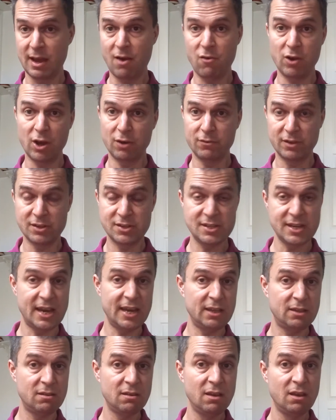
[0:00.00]
area of the
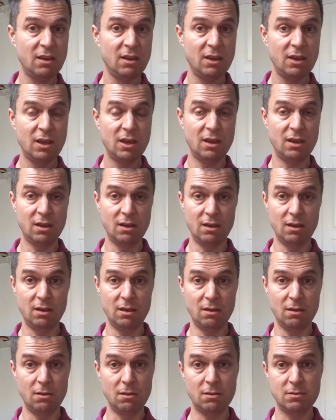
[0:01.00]
site,
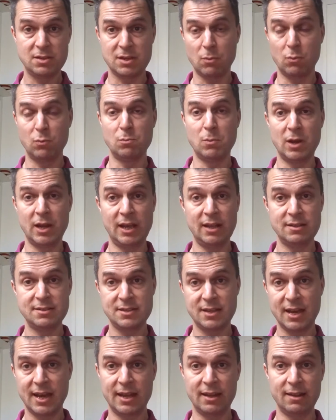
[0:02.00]
someone
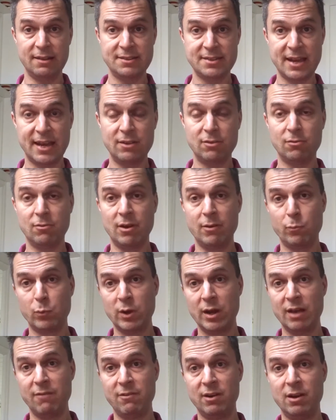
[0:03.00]
else handles that or
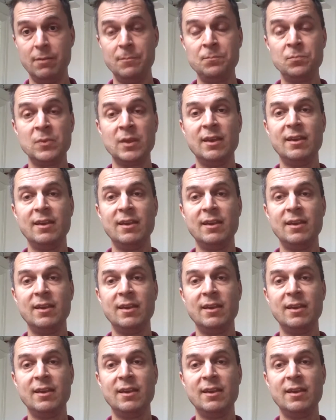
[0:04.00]
whatever,